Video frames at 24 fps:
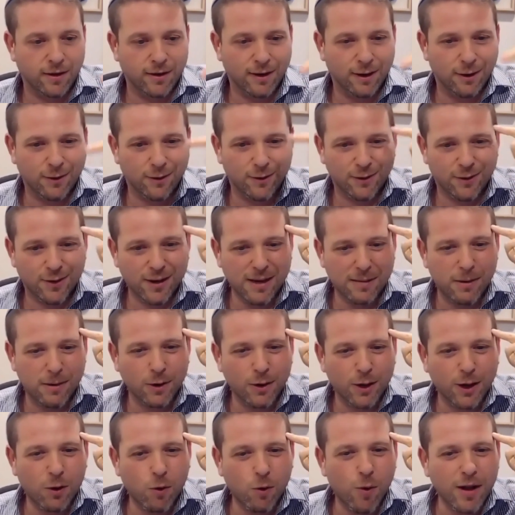Now think about
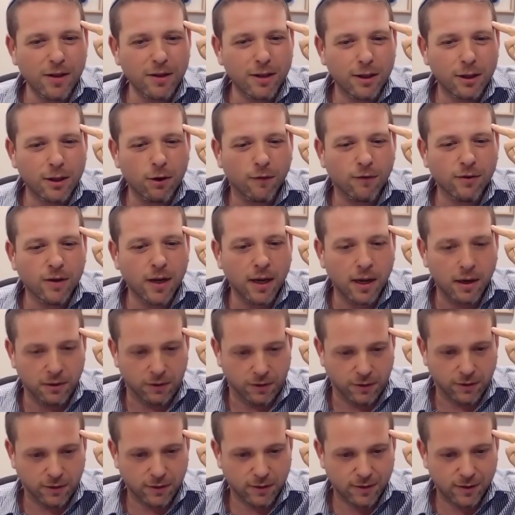the quantity of
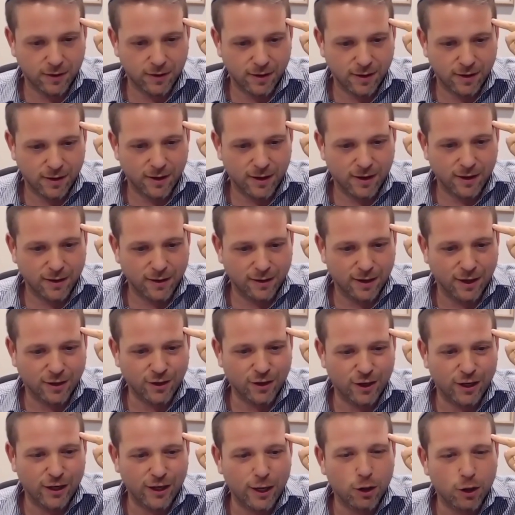gallons that
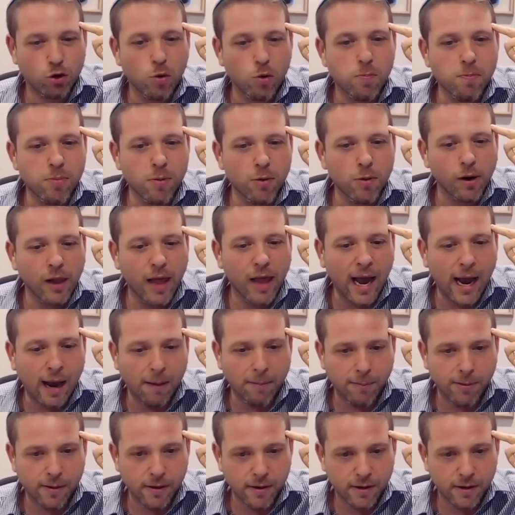she needed to pull up